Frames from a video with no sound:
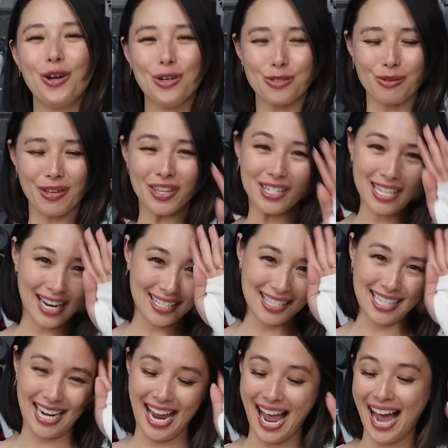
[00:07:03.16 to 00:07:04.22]
those were the debts
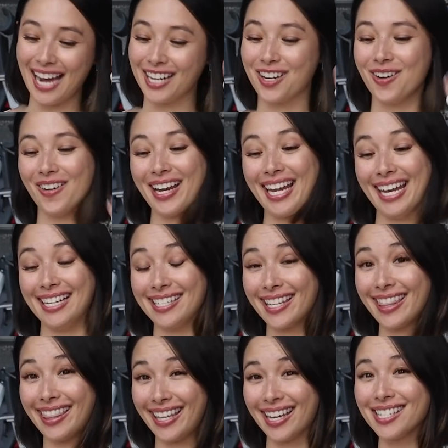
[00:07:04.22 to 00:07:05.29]
that I had going
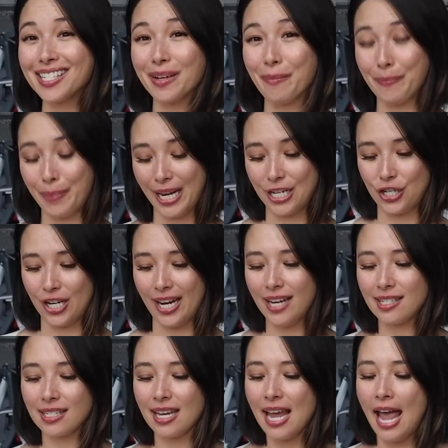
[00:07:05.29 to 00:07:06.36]
into this
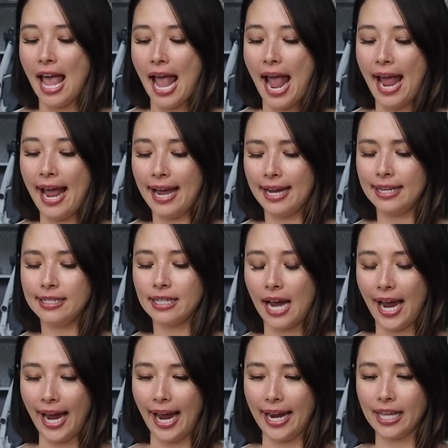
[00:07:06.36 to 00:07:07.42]
budget. And
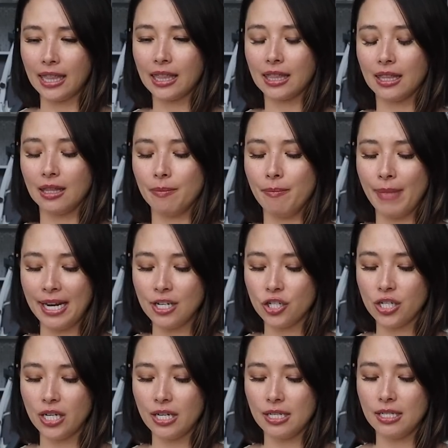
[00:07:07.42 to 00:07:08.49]
I
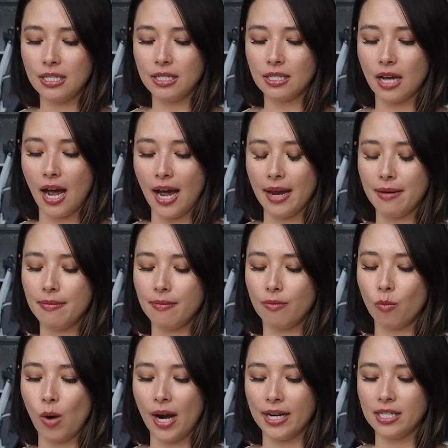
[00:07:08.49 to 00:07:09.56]
mentioned I
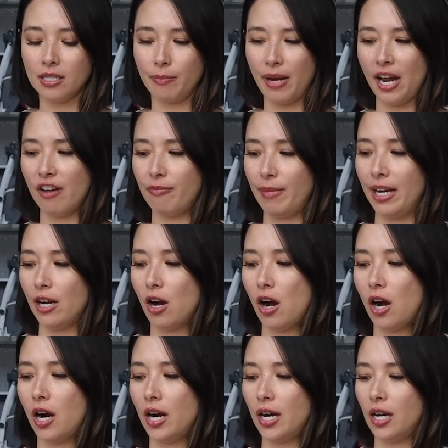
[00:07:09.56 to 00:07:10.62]
wanted to pay off my
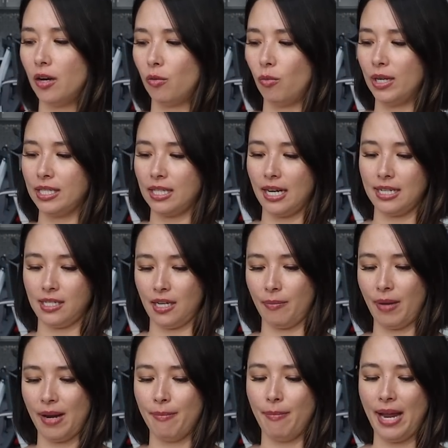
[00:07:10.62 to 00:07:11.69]
car, what did I say,
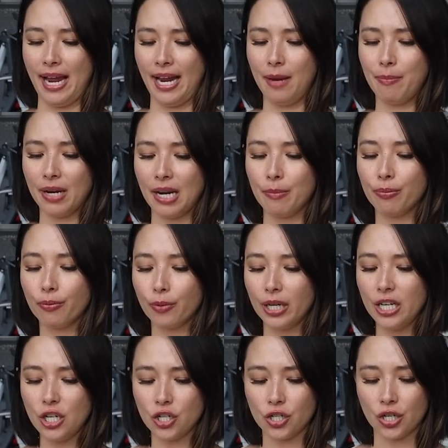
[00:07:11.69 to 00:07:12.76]
by May, but I'm
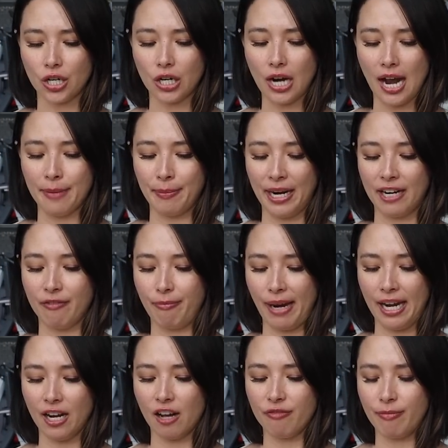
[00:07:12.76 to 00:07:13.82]
pretty sure I might have
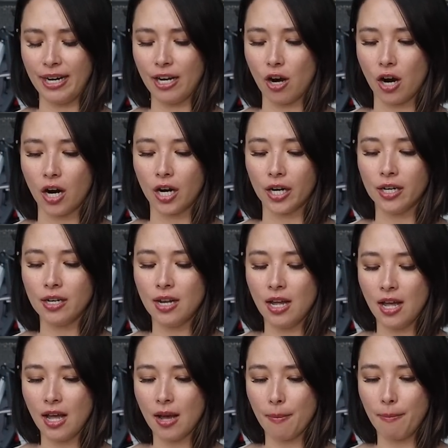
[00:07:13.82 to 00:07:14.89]
paid off my car
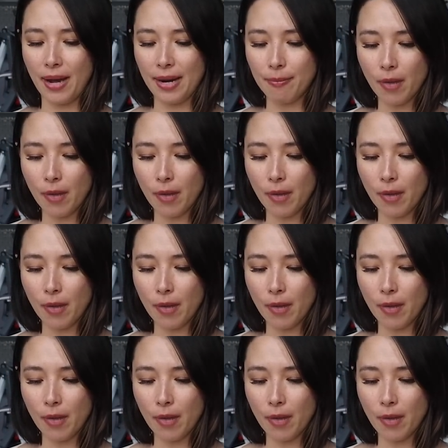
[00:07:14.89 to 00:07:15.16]
by